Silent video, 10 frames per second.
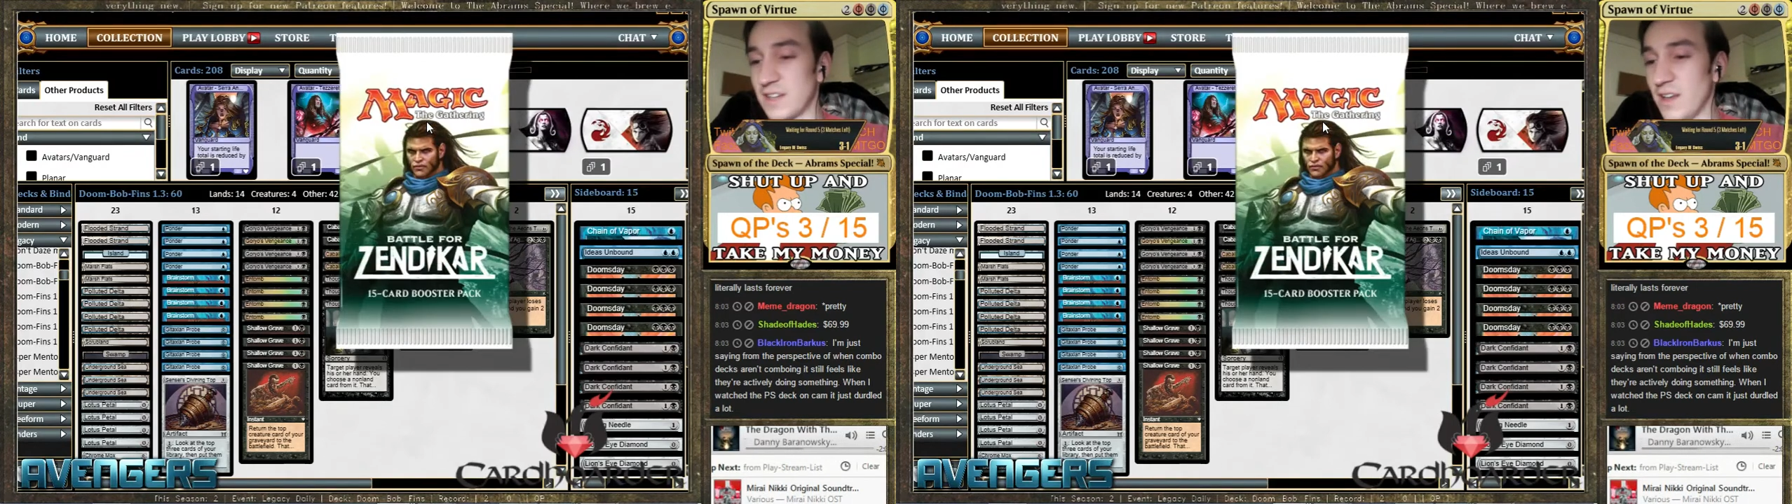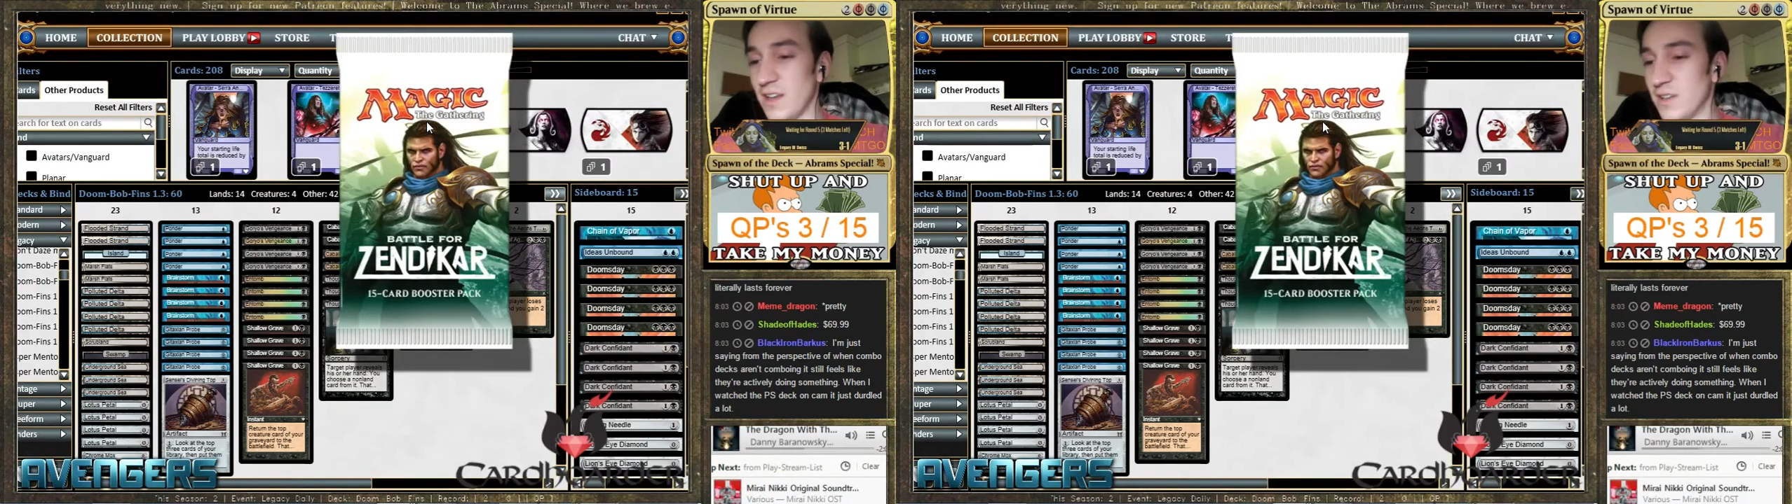
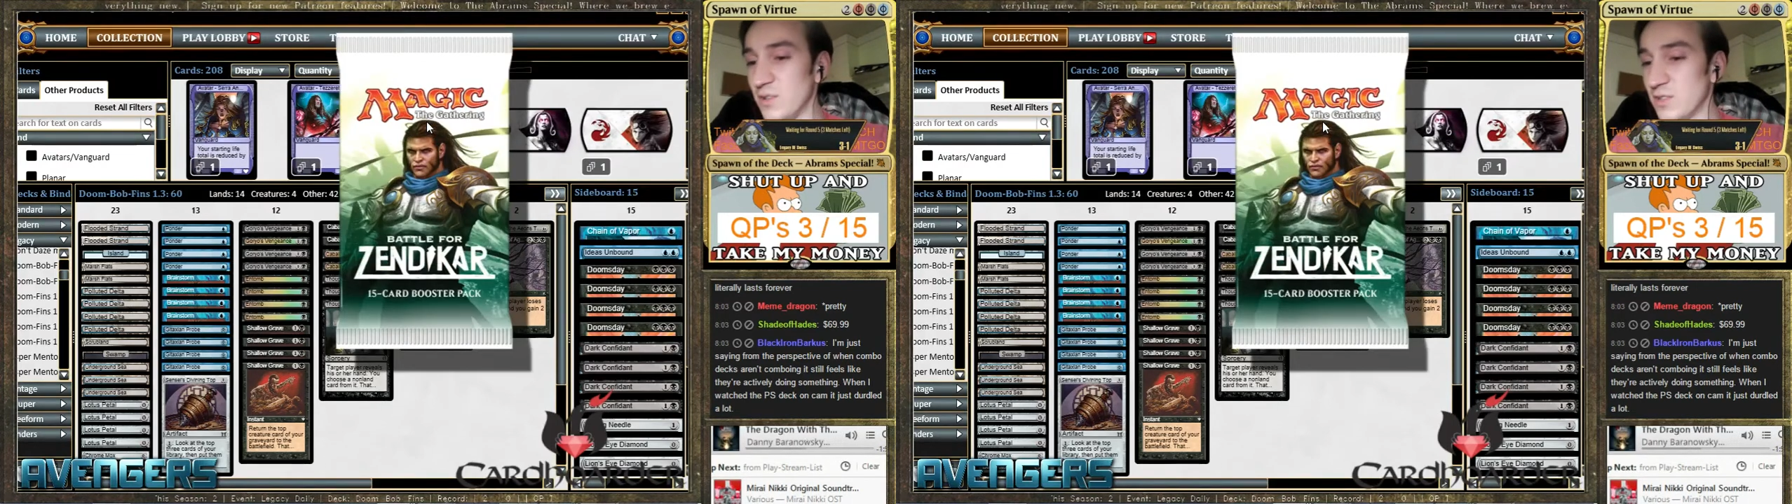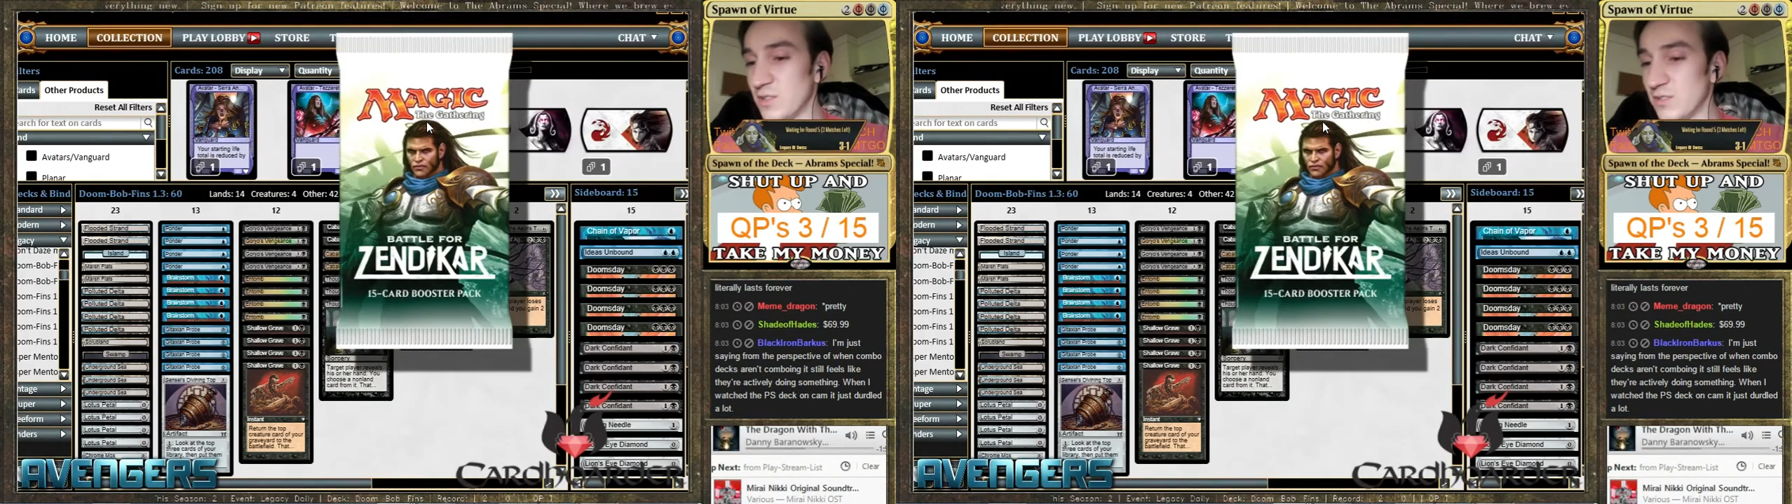
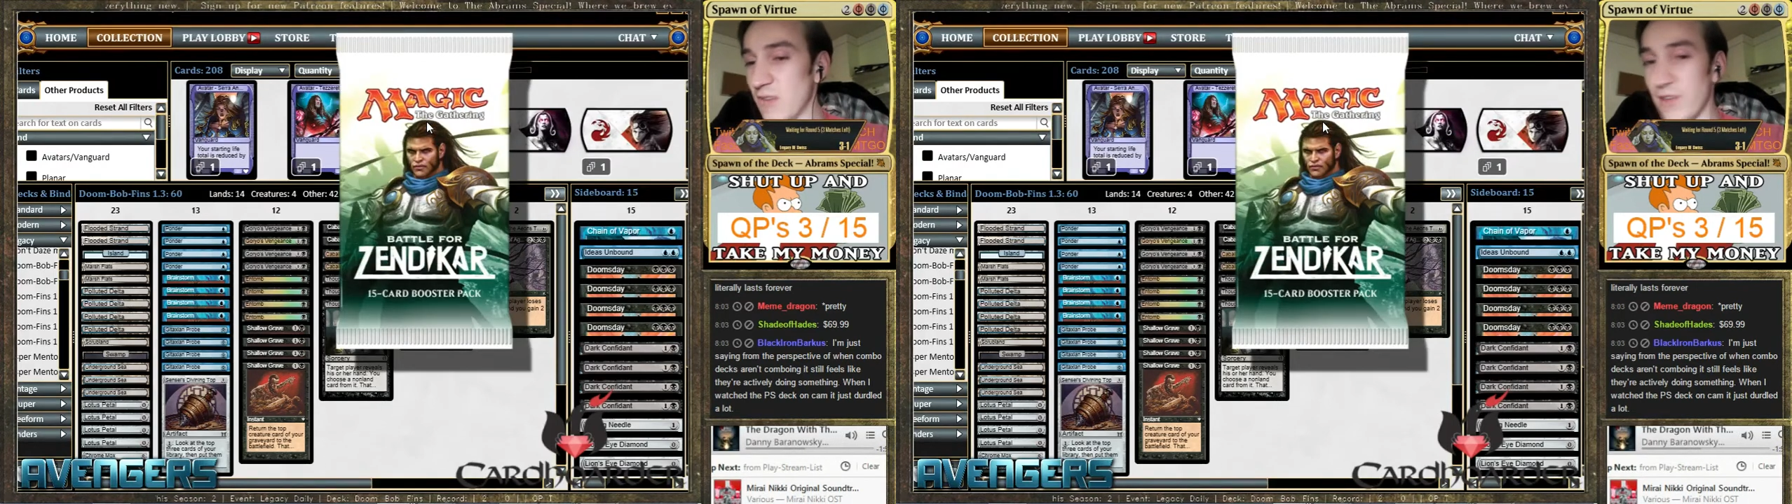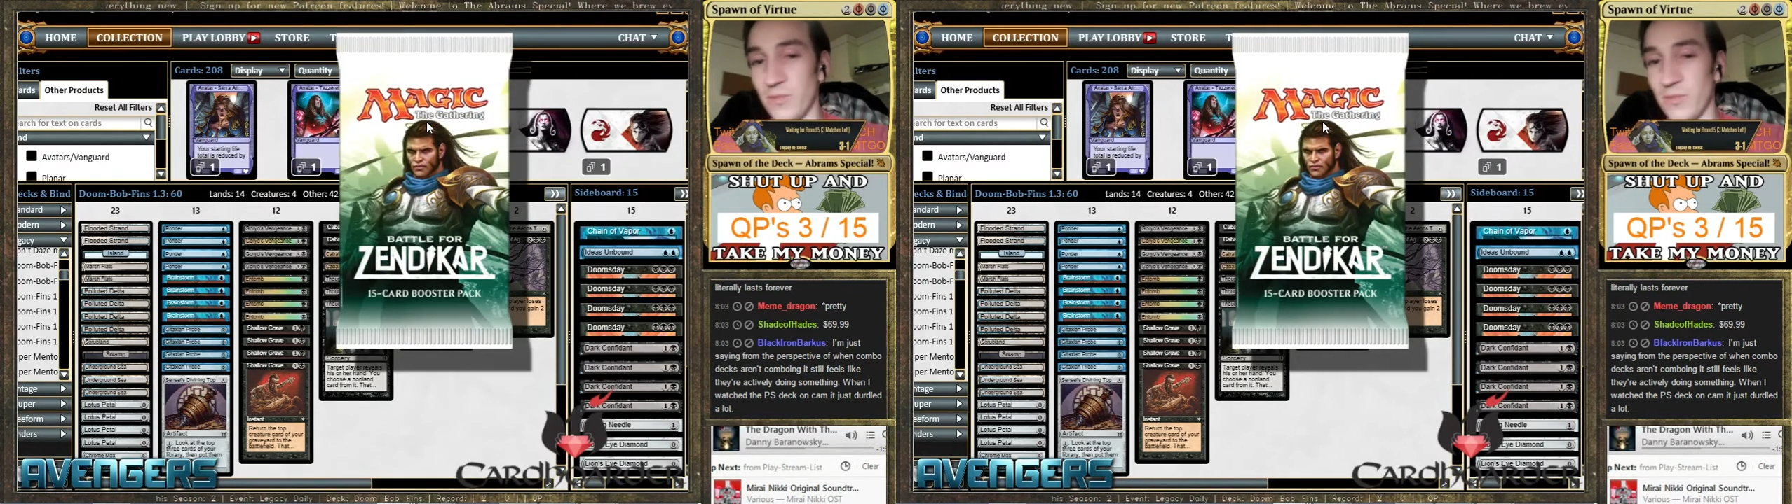Deluge and wrath the